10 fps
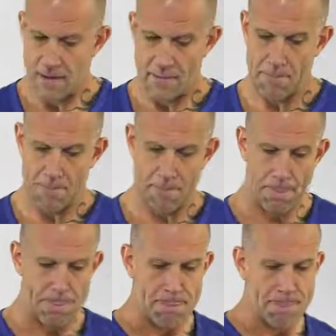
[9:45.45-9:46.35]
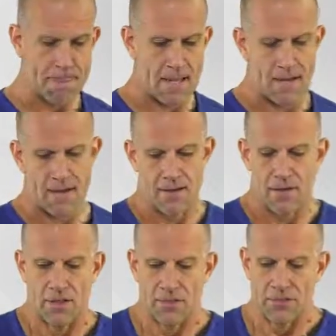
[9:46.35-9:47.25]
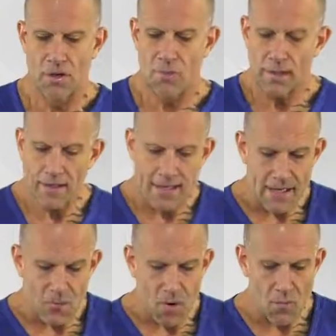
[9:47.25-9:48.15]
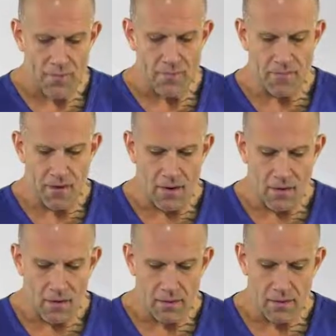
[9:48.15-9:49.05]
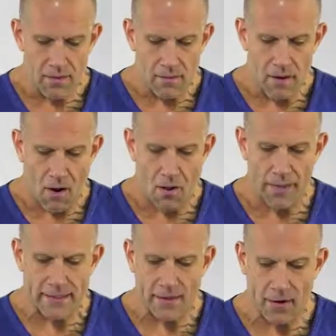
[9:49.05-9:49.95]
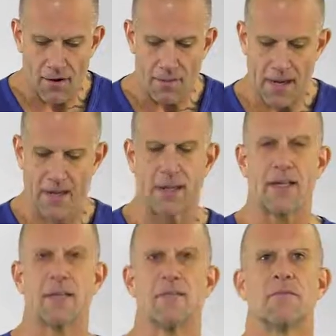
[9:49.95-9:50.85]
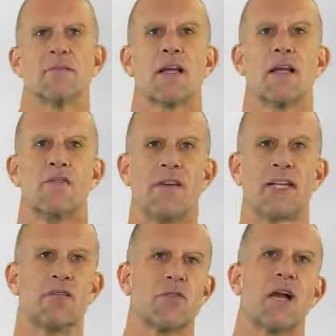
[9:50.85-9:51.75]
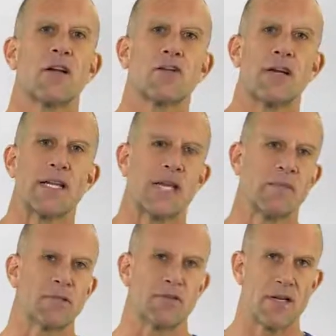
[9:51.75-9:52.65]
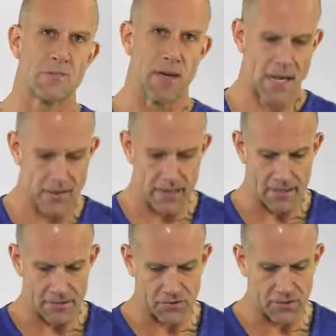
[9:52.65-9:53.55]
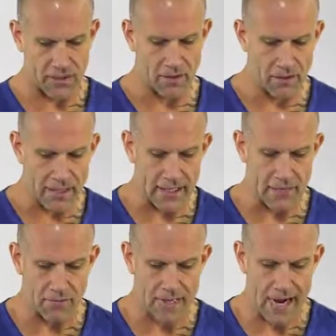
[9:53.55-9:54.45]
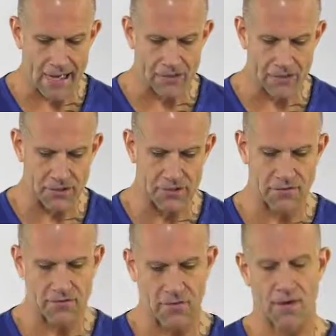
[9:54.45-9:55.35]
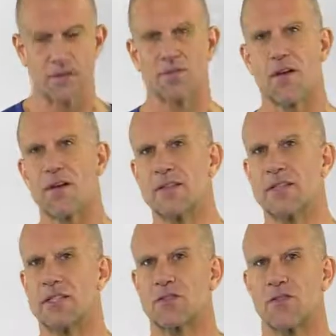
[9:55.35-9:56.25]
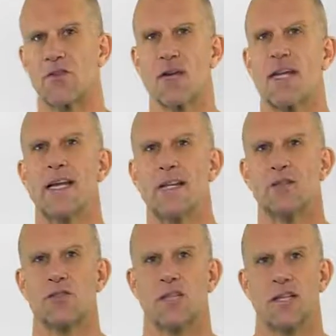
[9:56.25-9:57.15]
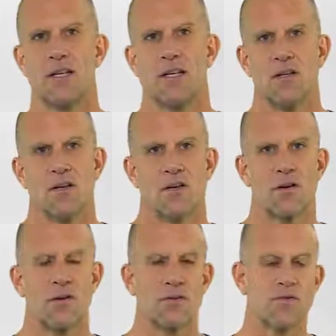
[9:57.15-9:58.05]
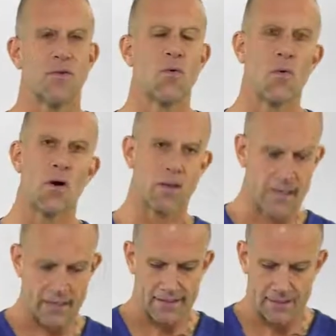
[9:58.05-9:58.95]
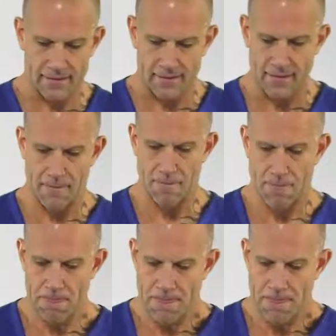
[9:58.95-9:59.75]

Um, so really what we've always talk about in kind of introductory chemistry and biochemistry, looking at reactions as far as, far as its free energy or useful work in a system.